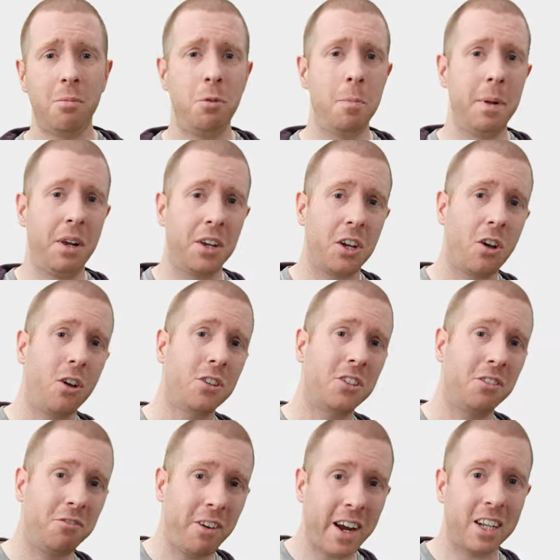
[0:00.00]
help you build a
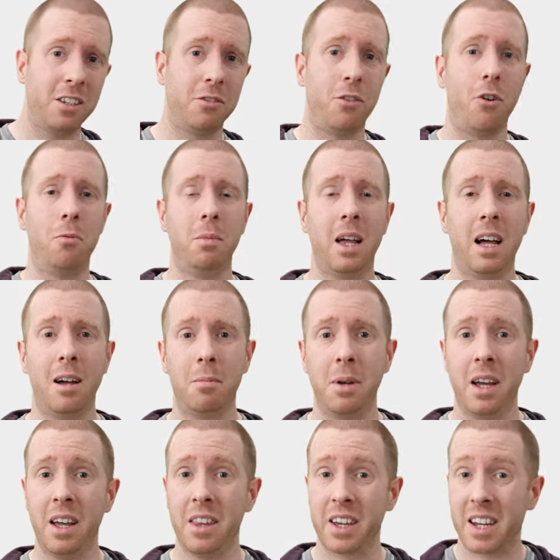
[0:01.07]
cost-effective home lab
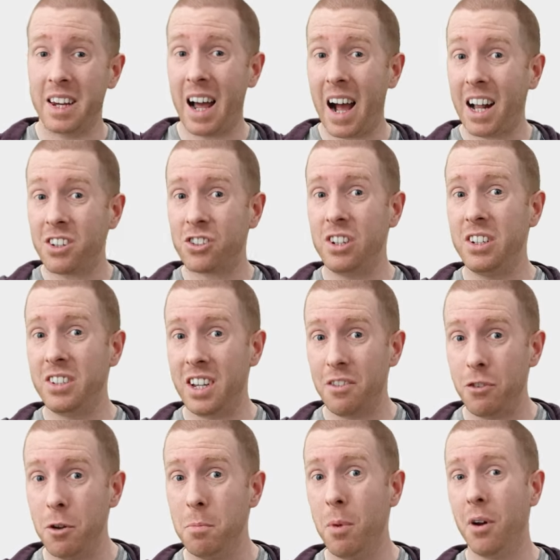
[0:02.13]
that can actually
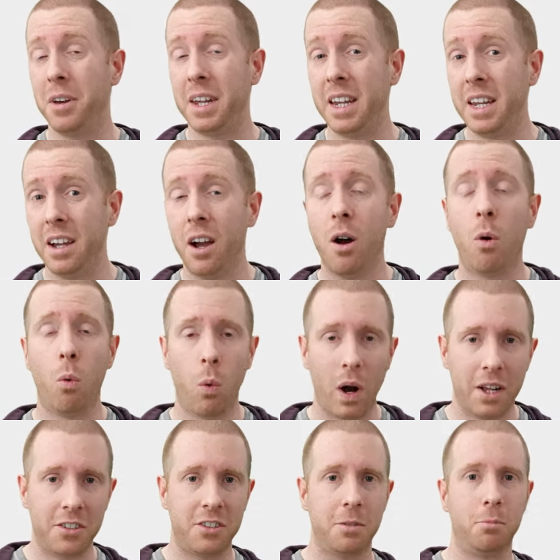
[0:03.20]
save you money
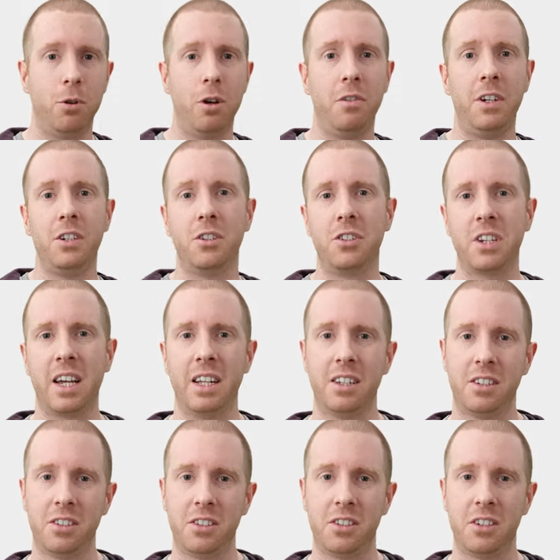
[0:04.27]
whilst improving your
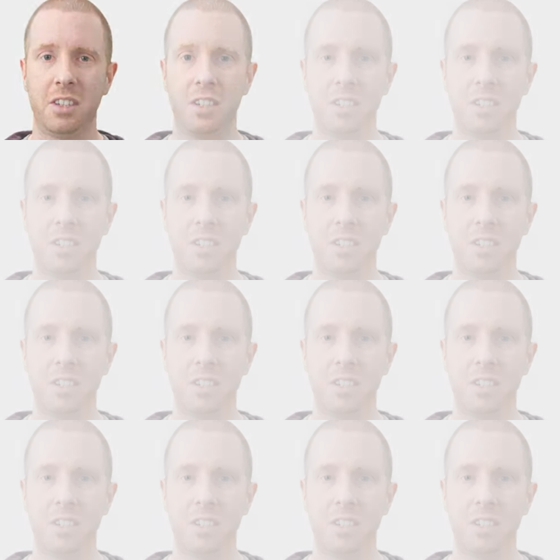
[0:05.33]
skills.